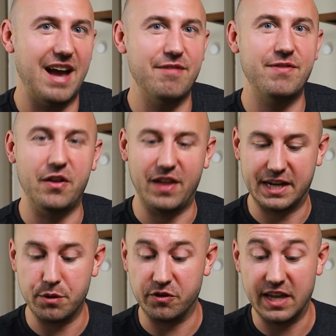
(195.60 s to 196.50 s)
I felt
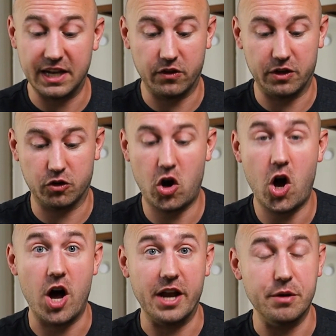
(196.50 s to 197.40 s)
like it was getting a little
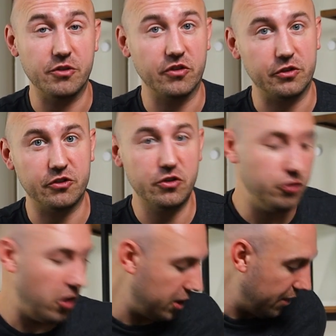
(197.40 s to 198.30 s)
caught. It was a little
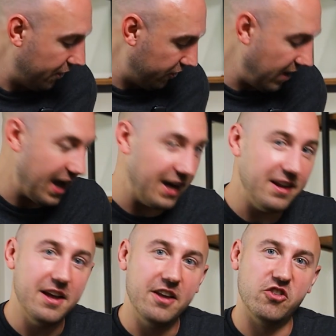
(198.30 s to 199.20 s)
too long on the side.